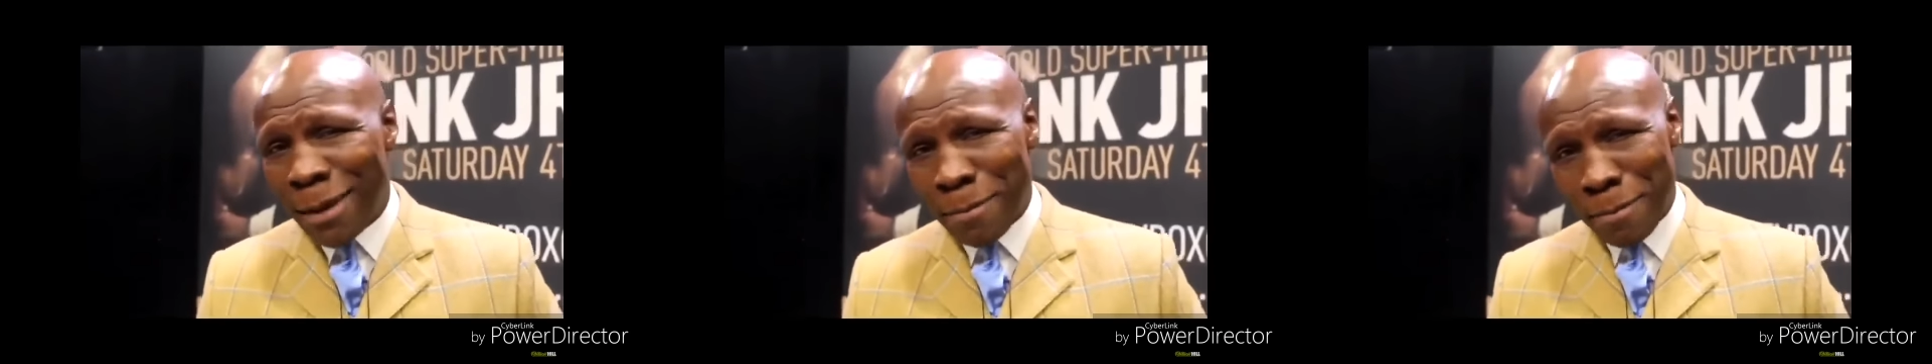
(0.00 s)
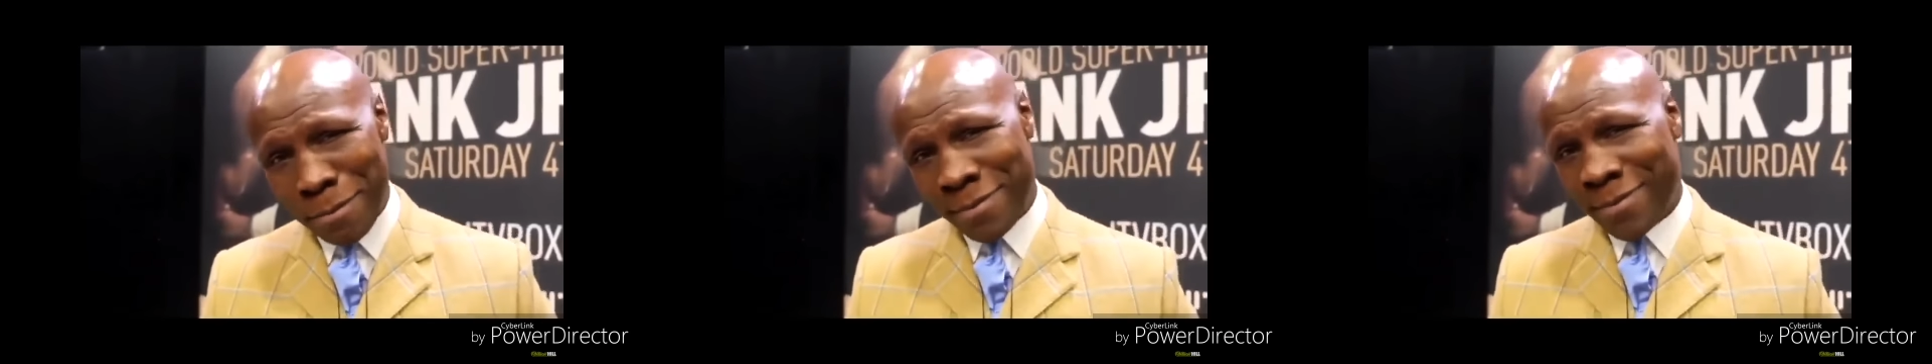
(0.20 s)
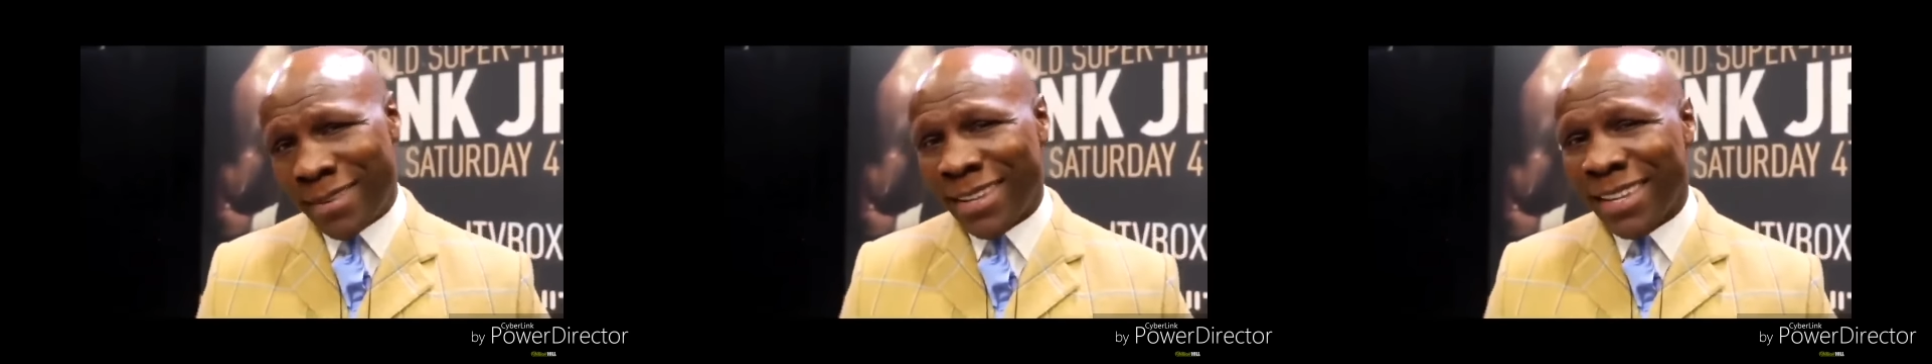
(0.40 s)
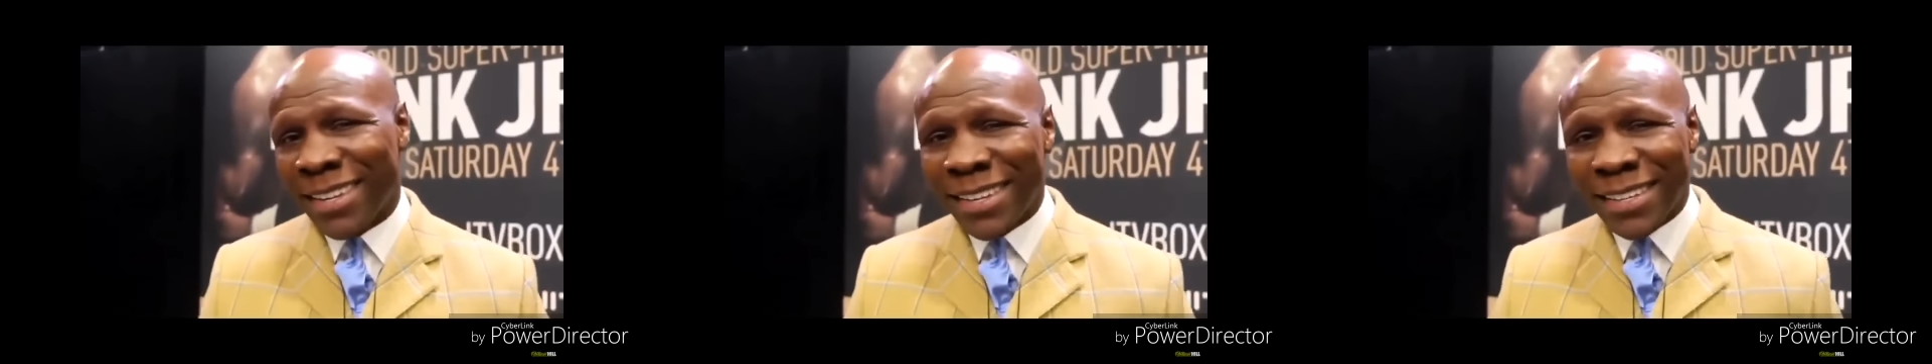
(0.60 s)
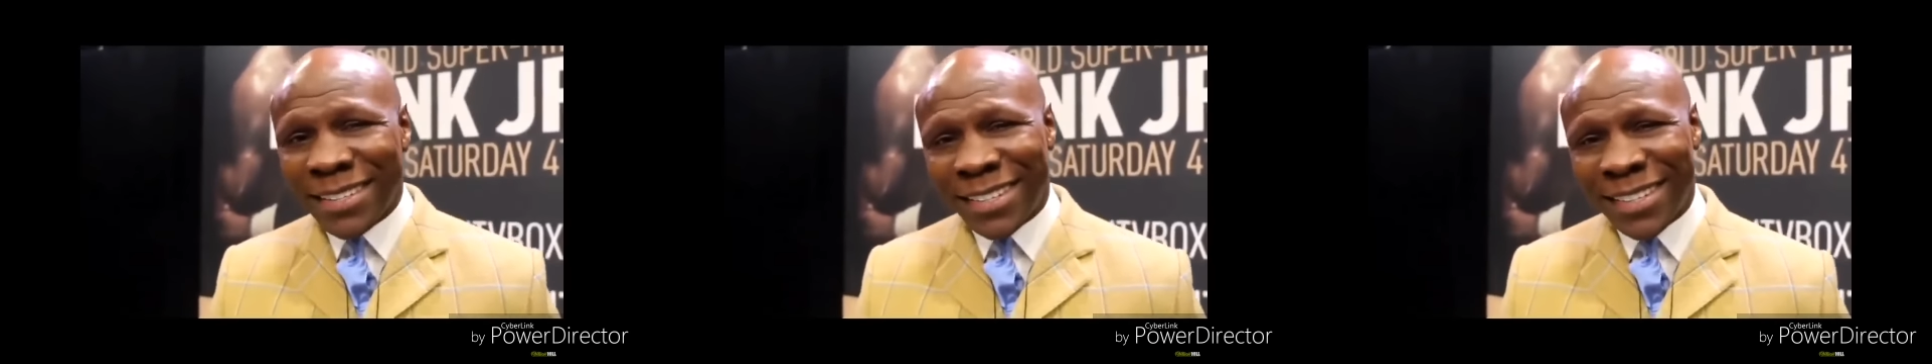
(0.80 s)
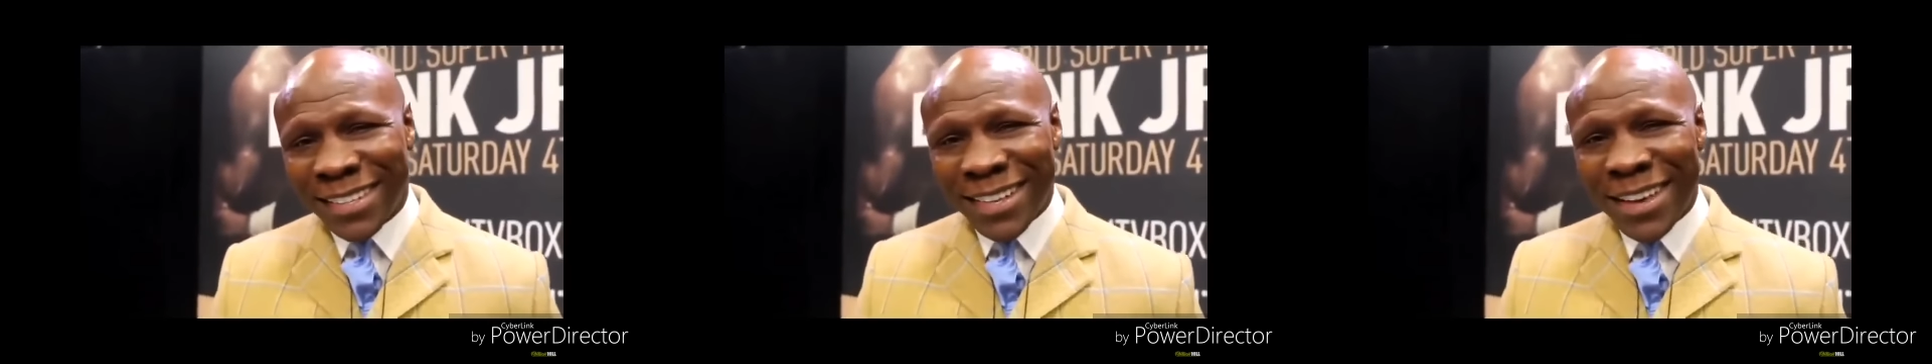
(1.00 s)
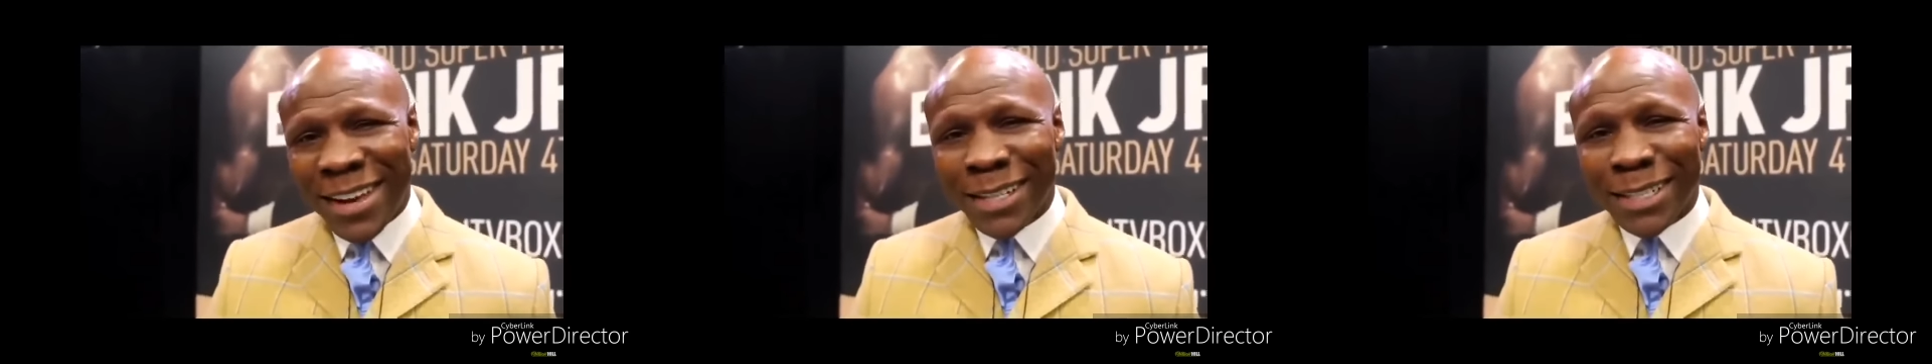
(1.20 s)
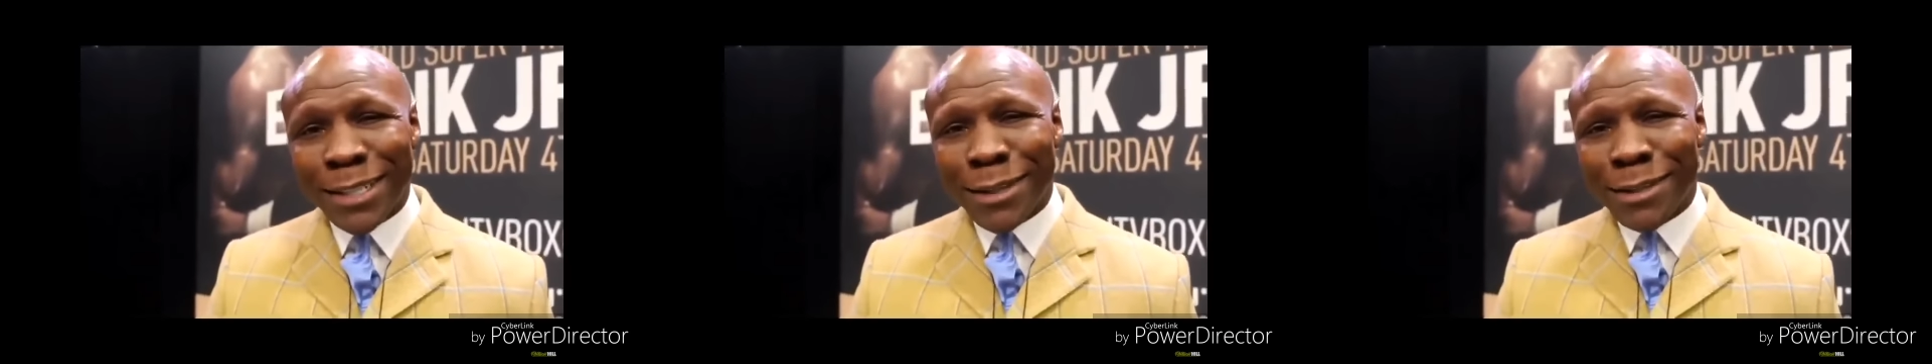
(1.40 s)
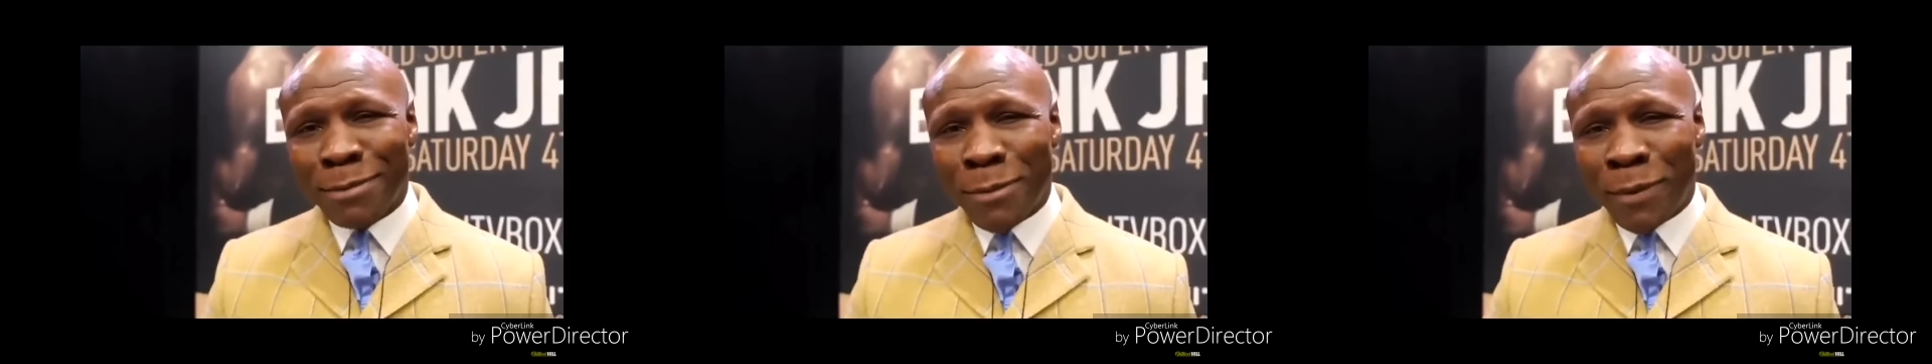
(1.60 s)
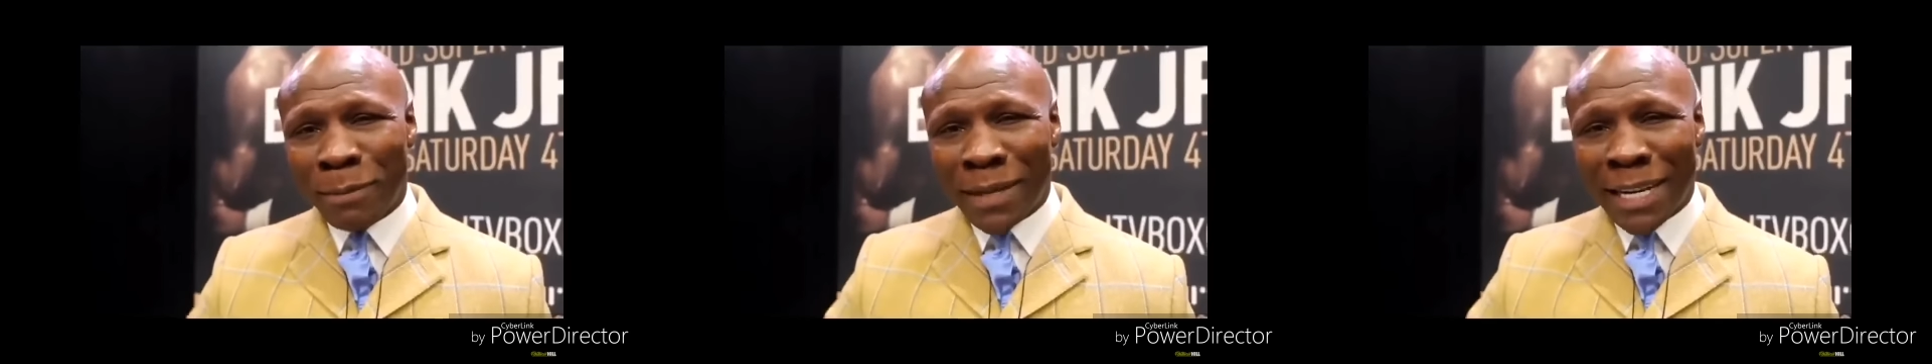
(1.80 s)
game.
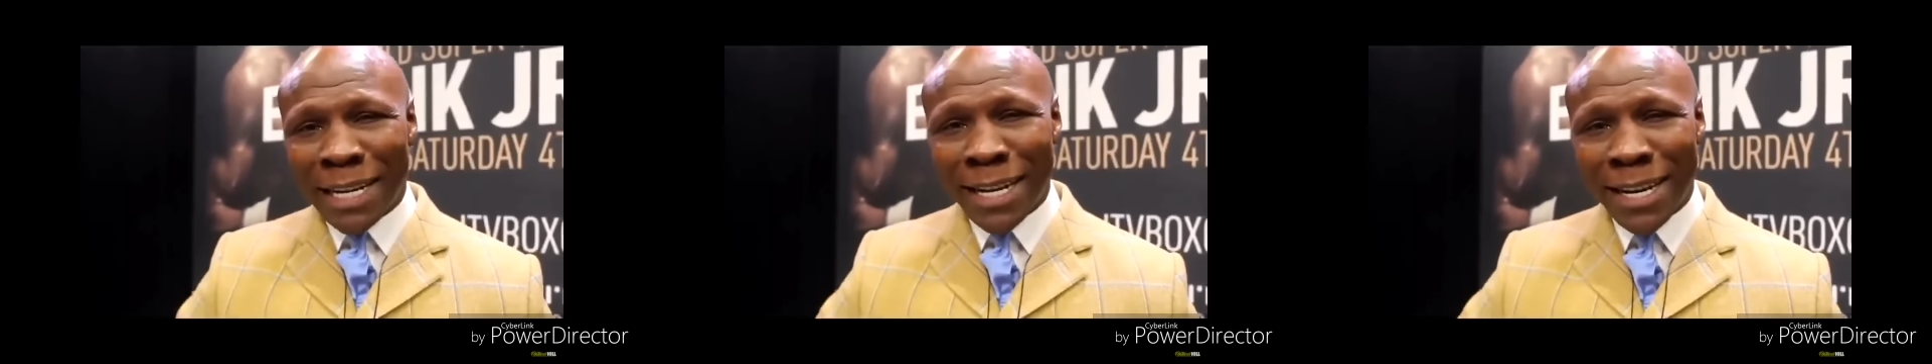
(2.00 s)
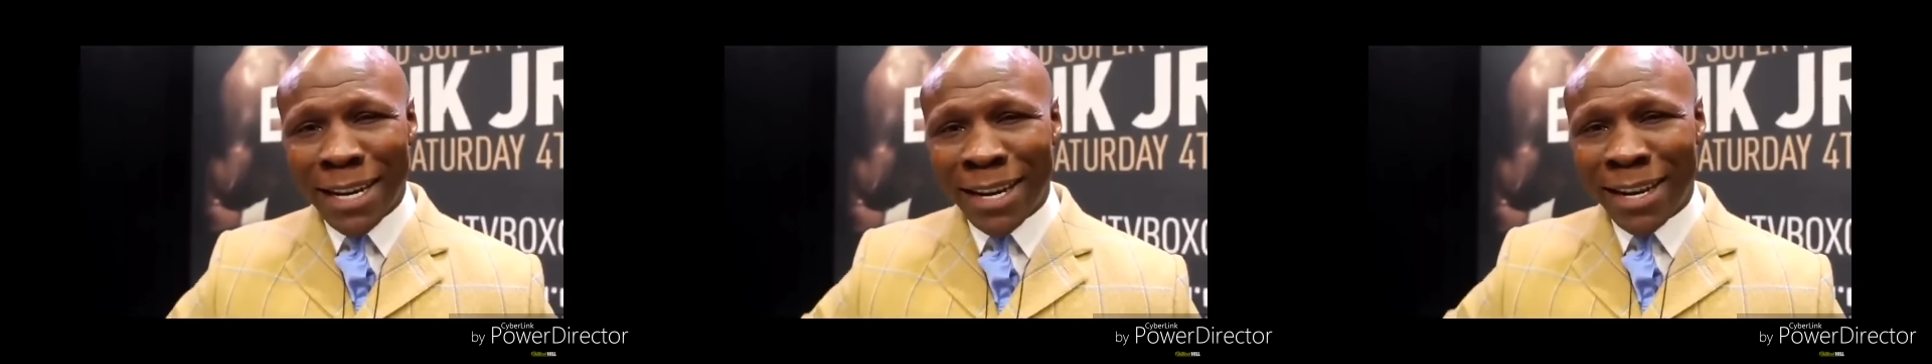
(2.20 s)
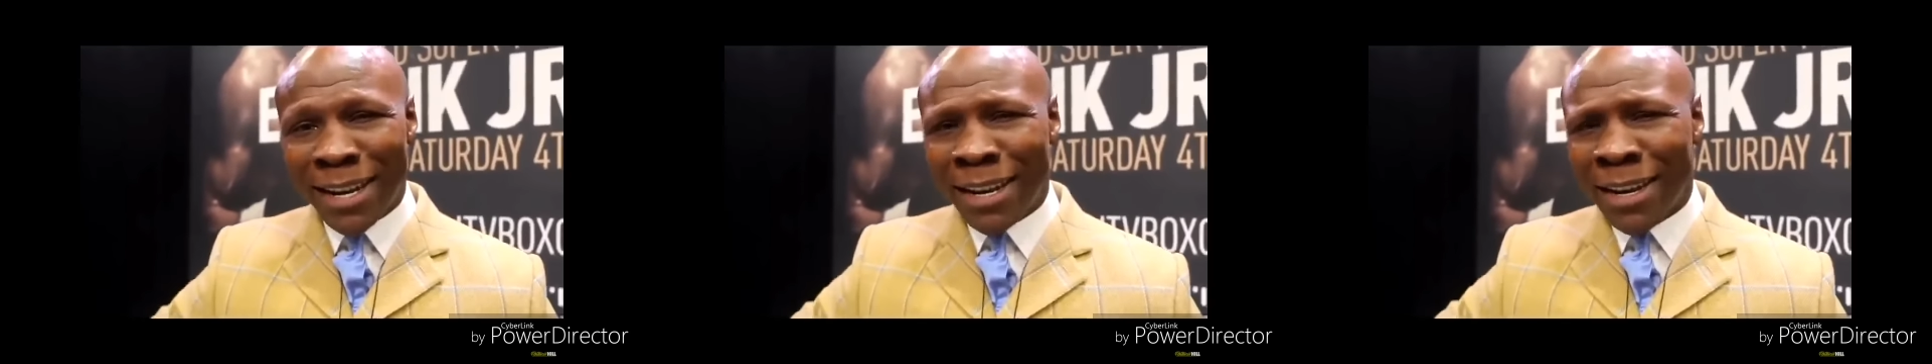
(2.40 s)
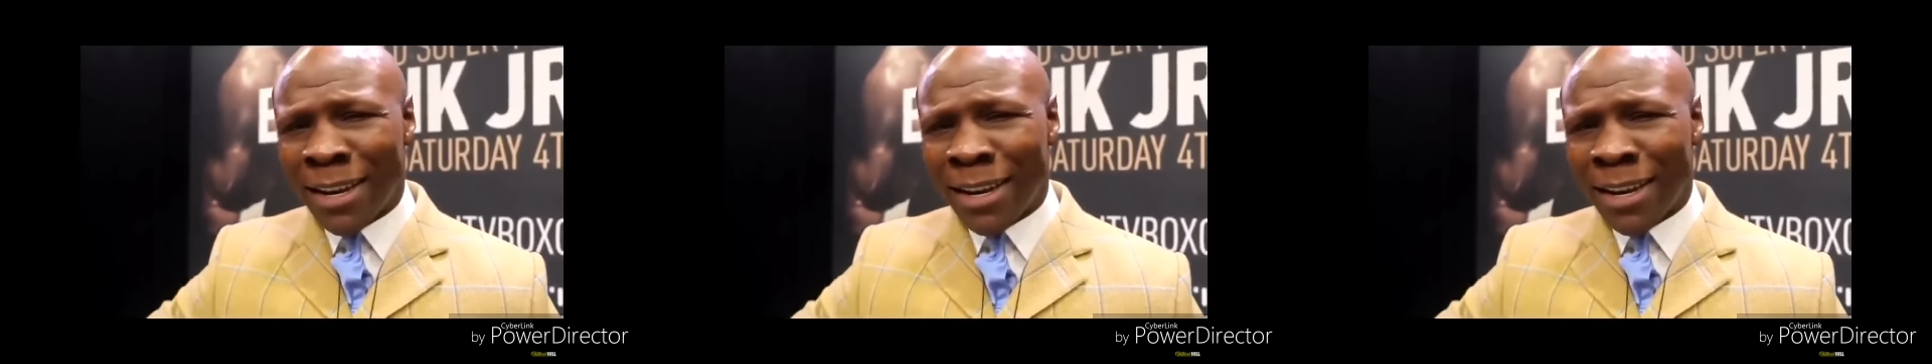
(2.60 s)
Excuse me one minute.